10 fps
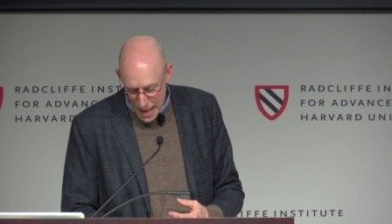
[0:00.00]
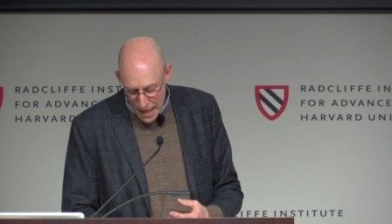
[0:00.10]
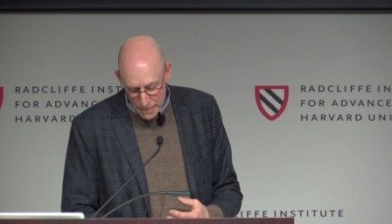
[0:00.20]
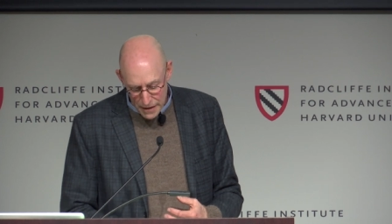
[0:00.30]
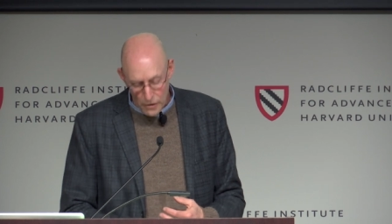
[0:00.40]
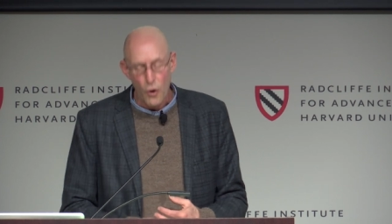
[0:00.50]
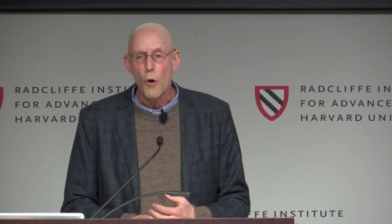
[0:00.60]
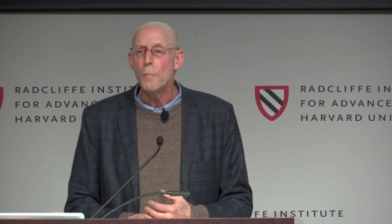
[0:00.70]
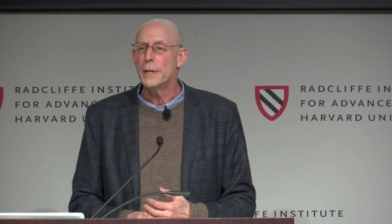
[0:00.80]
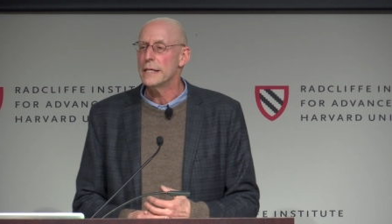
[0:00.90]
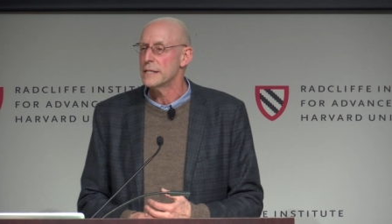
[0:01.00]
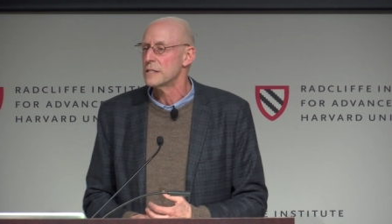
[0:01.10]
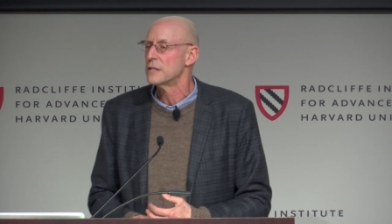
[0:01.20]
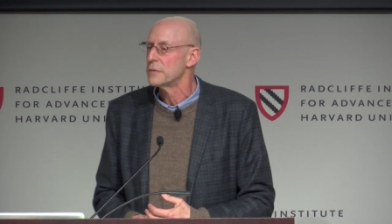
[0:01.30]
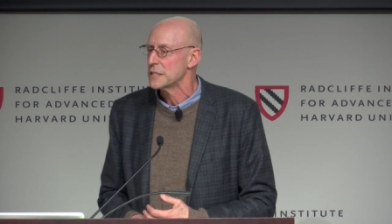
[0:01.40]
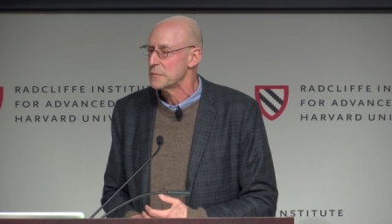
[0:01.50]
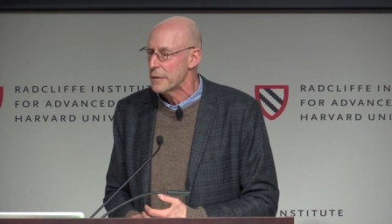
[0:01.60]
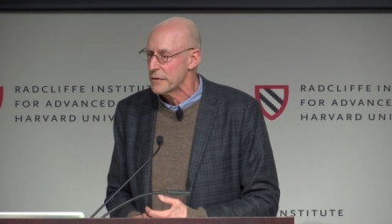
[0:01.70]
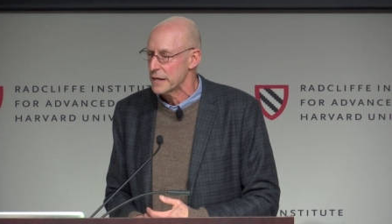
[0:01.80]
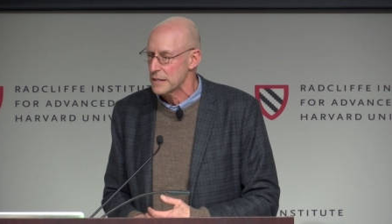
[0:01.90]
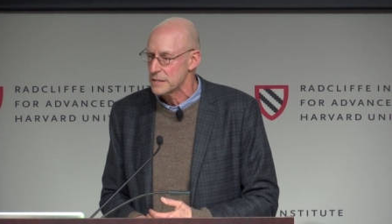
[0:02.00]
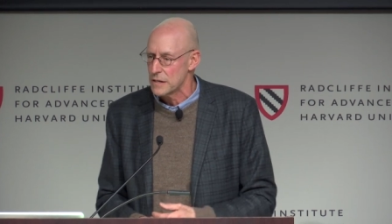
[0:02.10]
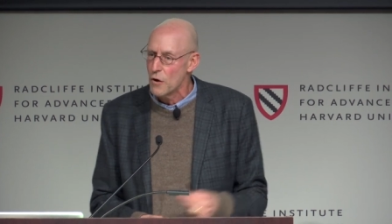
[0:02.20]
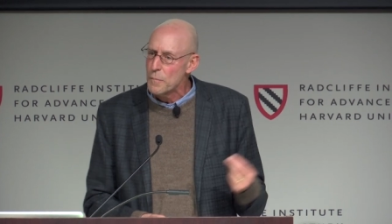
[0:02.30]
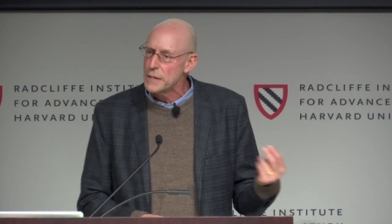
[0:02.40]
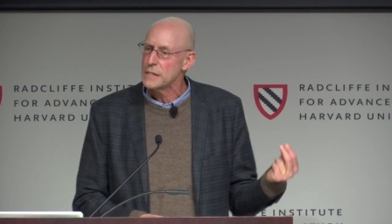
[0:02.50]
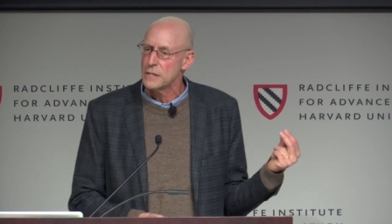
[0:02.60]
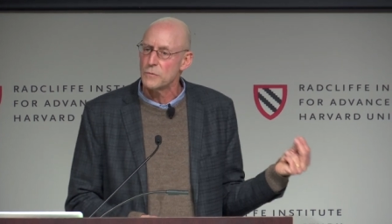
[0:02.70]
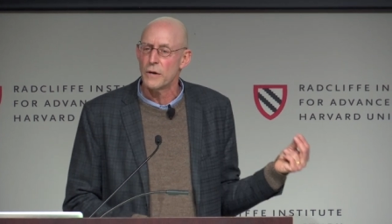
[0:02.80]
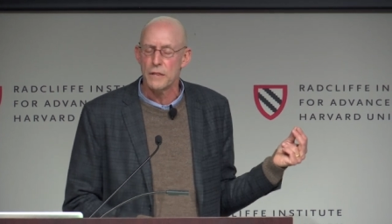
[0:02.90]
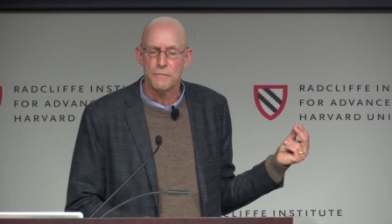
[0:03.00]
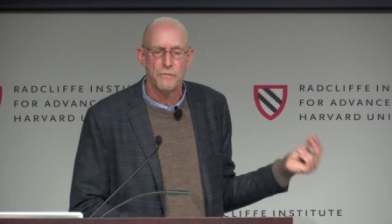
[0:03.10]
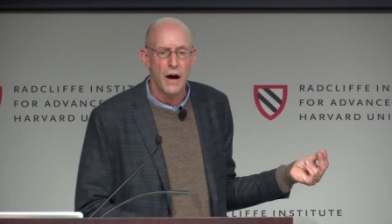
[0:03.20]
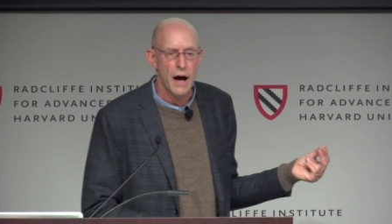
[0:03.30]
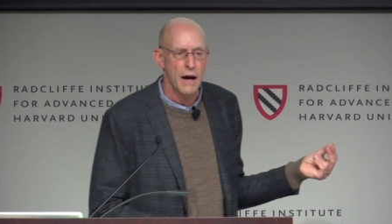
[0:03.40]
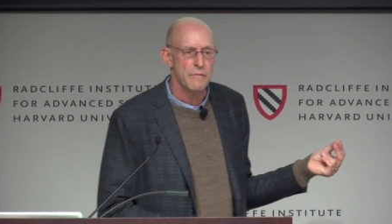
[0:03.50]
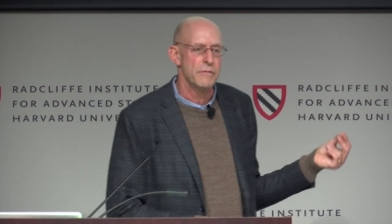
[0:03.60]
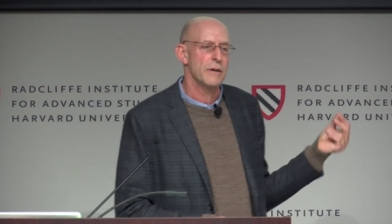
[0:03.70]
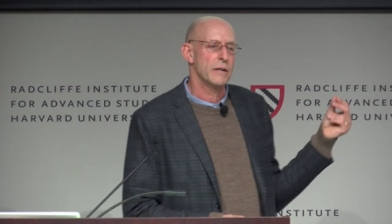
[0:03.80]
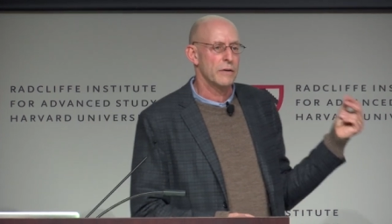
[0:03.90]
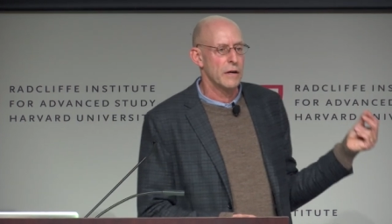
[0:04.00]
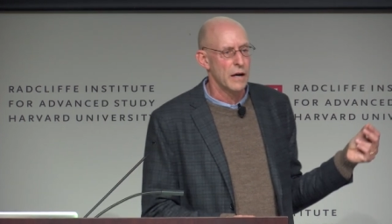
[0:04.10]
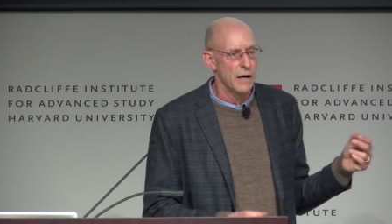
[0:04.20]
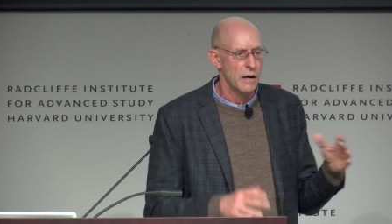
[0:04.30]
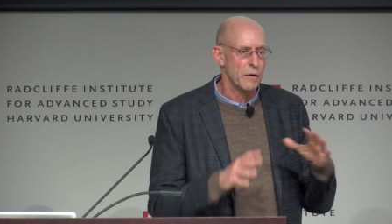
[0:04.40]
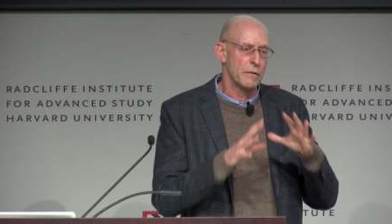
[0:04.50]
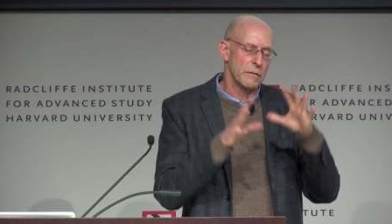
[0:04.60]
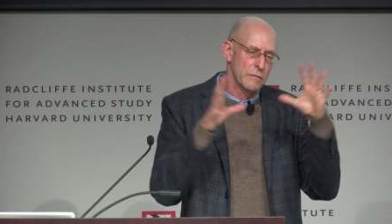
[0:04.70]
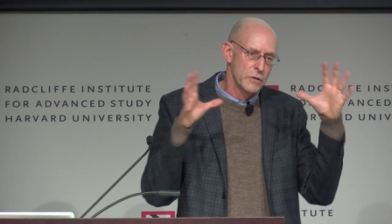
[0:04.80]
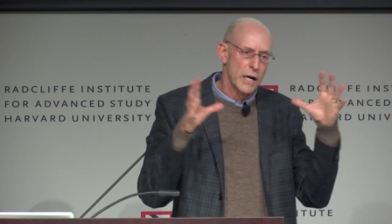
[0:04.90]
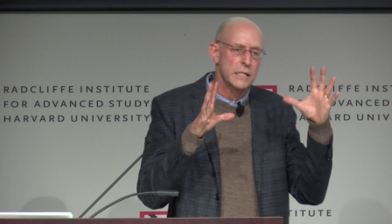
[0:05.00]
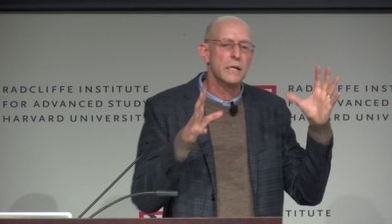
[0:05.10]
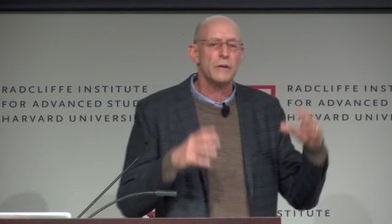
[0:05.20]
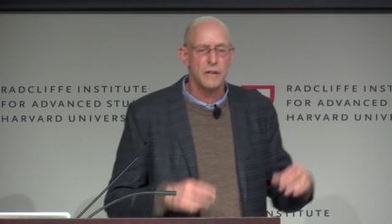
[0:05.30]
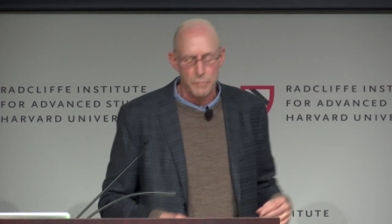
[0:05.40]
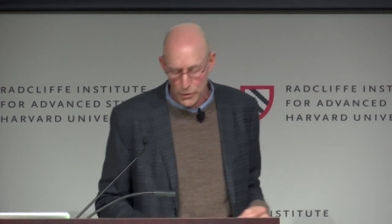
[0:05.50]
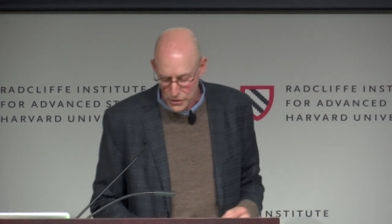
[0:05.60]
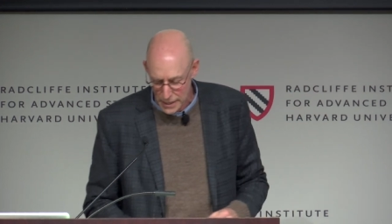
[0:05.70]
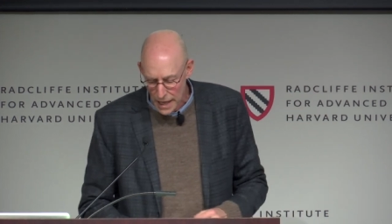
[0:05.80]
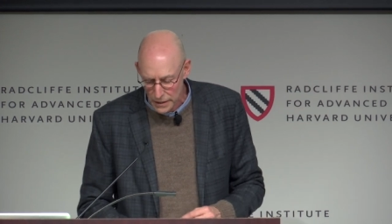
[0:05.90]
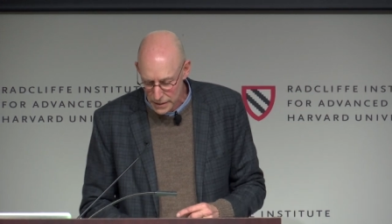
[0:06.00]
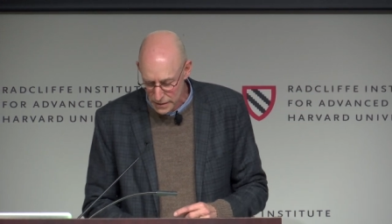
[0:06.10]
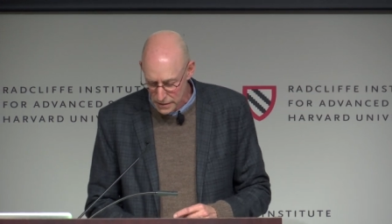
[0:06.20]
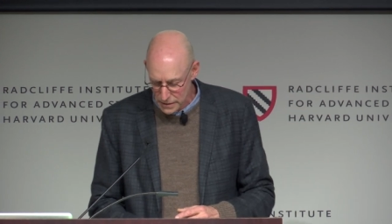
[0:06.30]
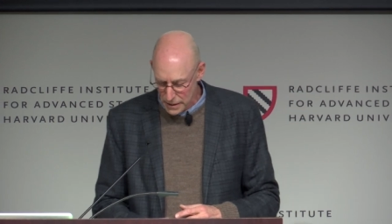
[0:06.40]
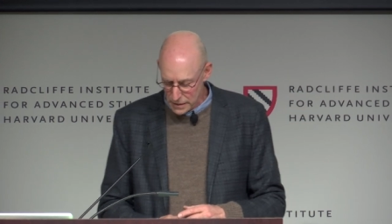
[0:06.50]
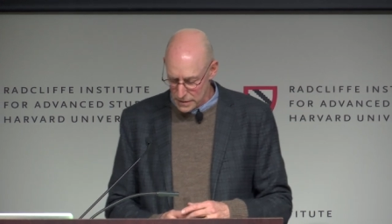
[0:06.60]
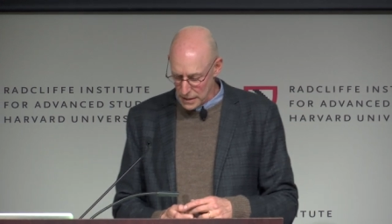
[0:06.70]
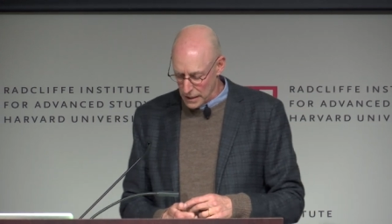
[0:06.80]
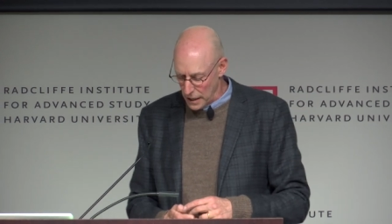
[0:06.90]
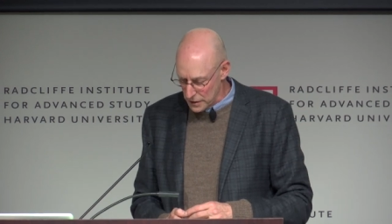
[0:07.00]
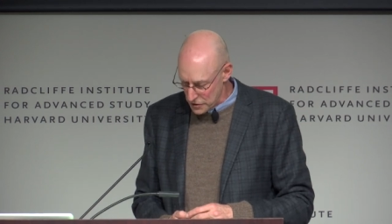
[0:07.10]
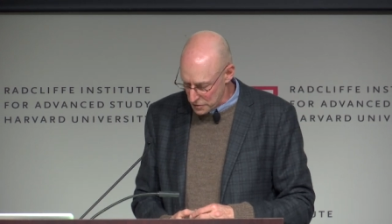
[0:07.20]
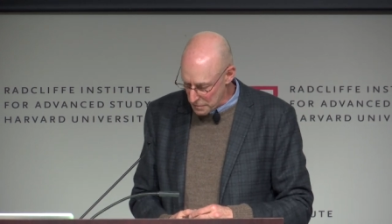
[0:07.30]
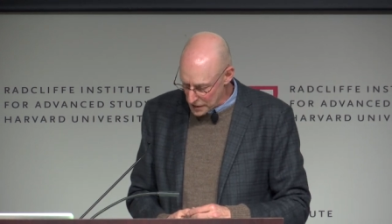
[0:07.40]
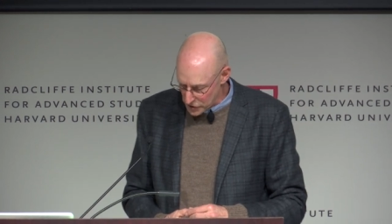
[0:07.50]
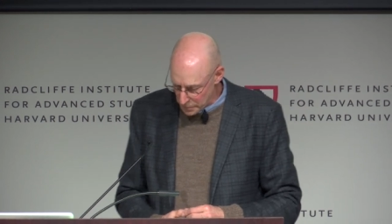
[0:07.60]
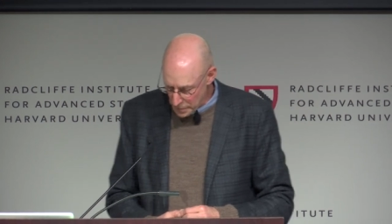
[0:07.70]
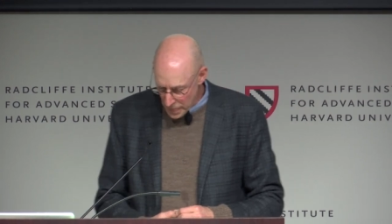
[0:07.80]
and their openness to experience. And openness is one of the five uh, criteria of personality that, that psychologists measure.